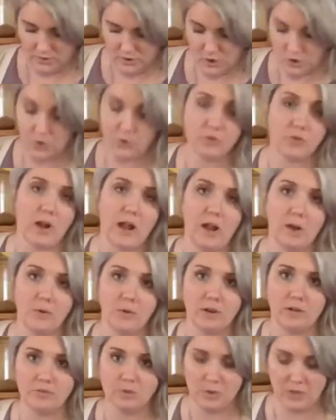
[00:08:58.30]
stir fry or
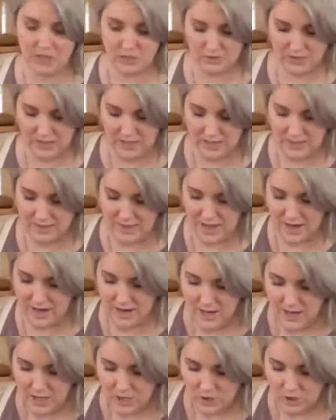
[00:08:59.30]
whatever we're using. And then
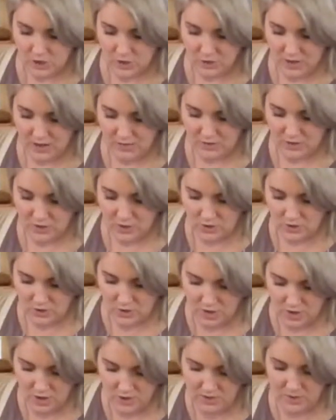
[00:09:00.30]
you don't have to go
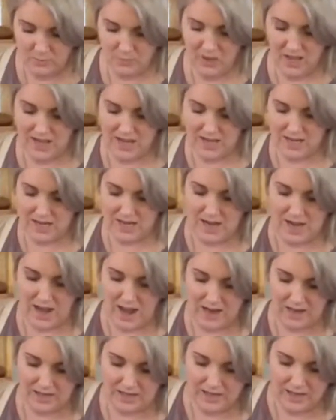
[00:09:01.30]
to all the pain and
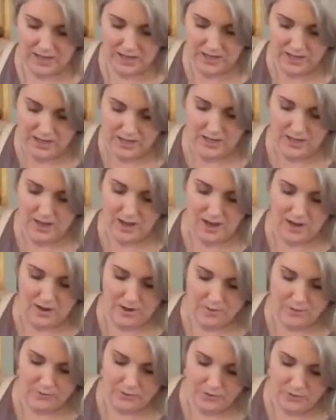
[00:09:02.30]
agony
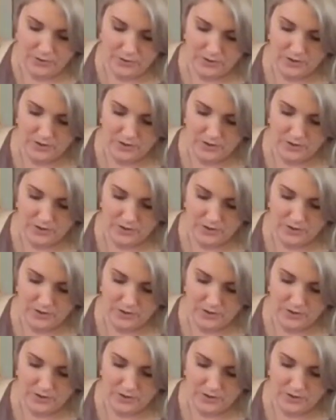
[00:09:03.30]
of